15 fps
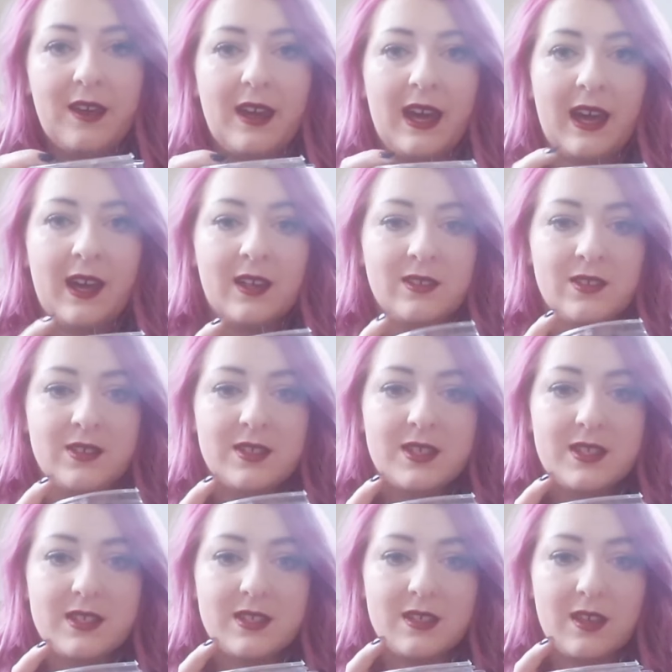And
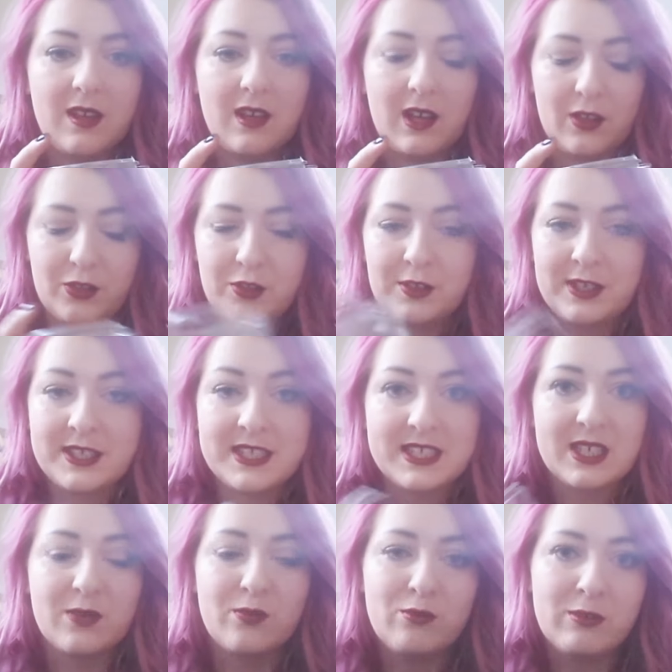I thought I did
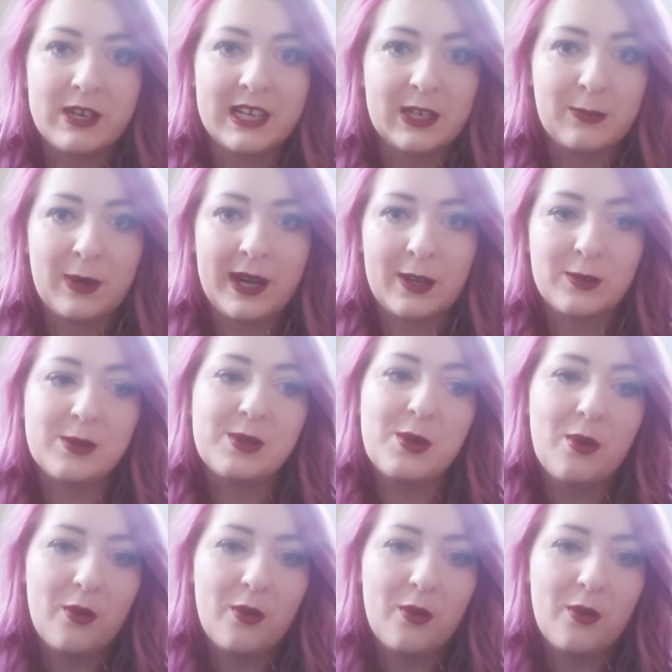it really well.